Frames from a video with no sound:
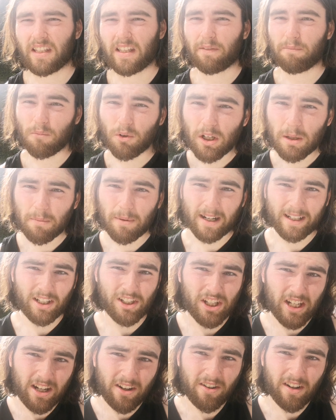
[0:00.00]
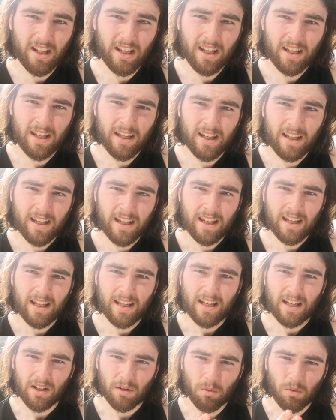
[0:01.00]
to give money back to charity,
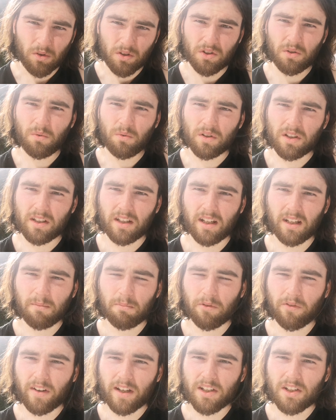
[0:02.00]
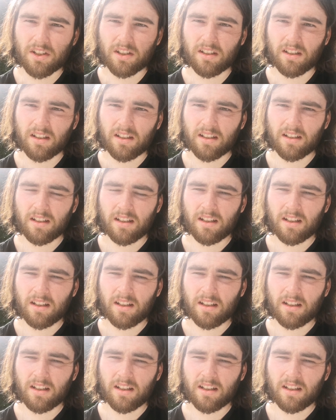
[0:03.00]
and to suicide prevention.